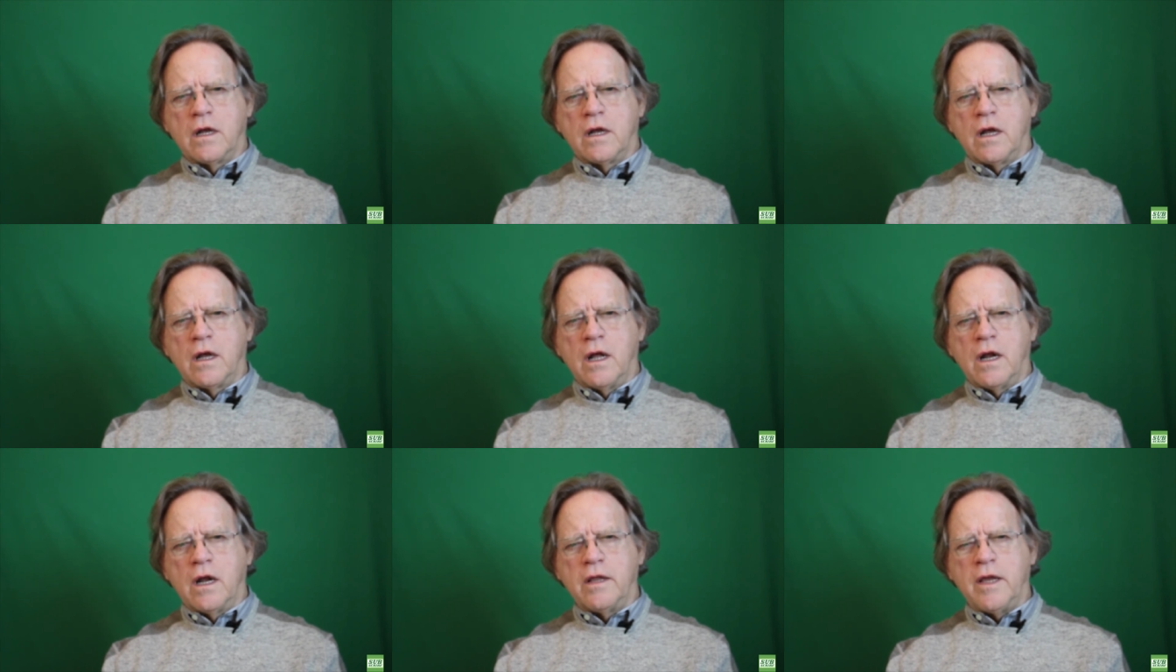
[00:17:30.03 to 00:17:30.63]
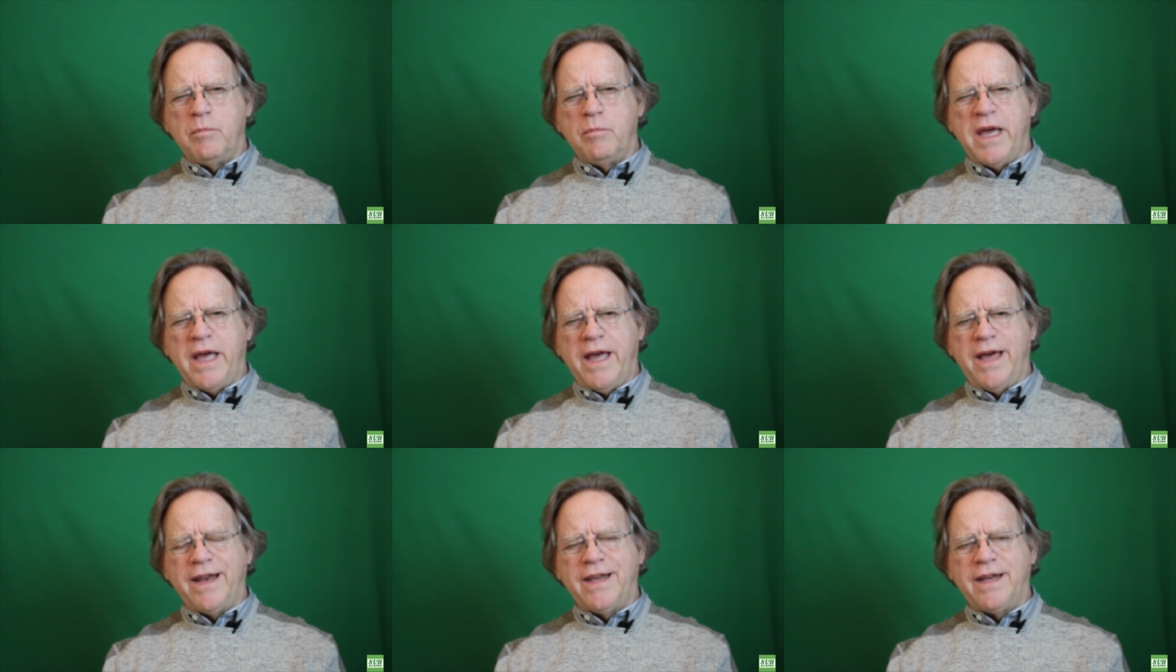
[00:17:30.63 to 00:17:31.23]
Are they
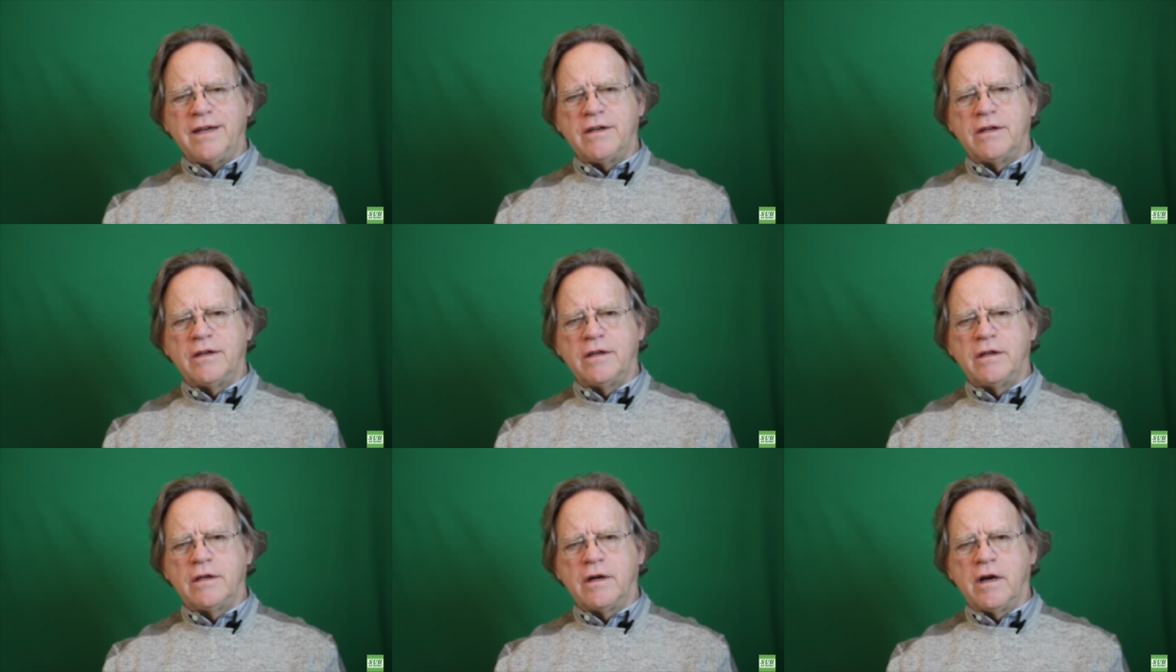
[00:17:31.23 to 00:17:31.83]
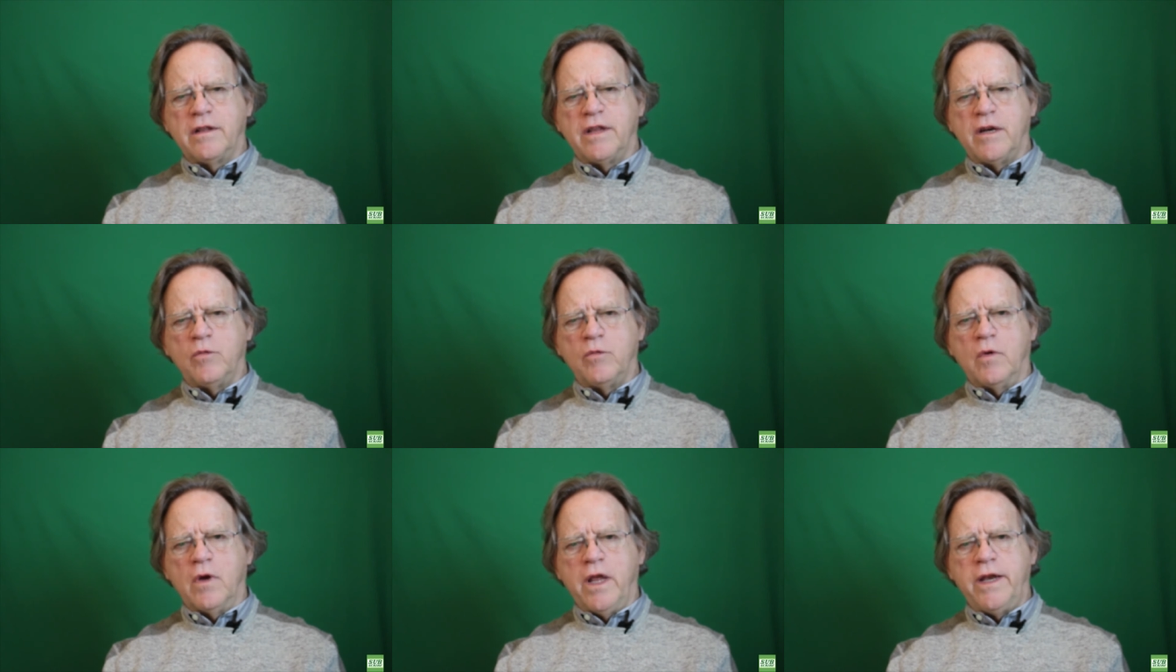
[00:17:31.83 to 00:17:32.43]
panicked? Are they
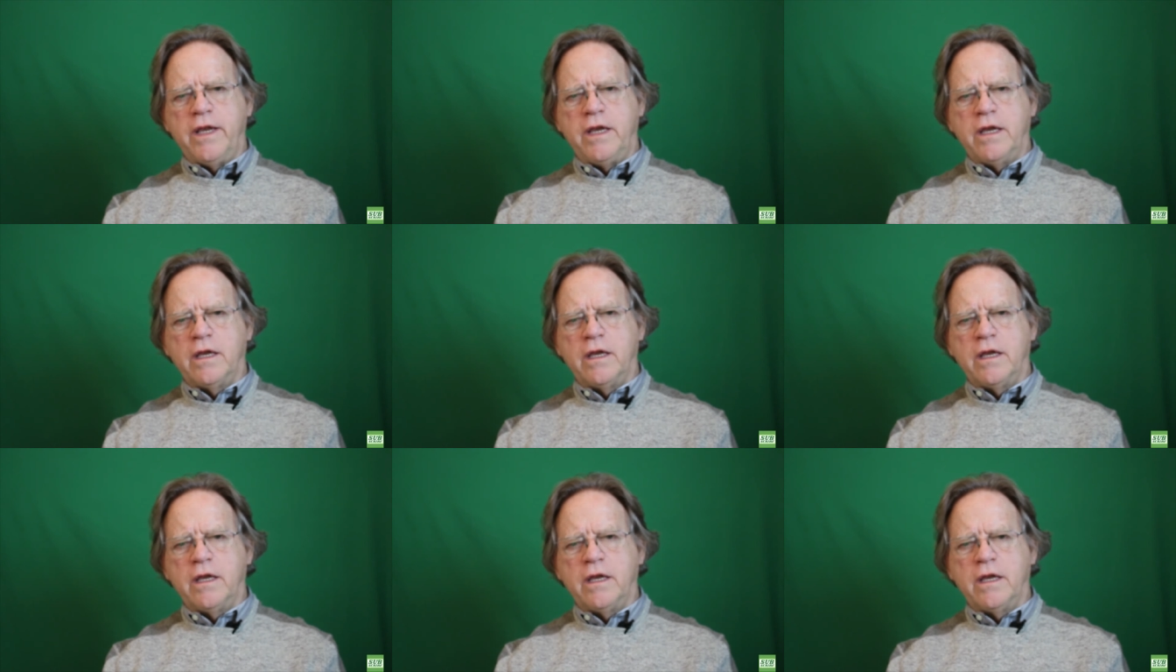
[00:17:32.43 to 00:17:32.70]
running?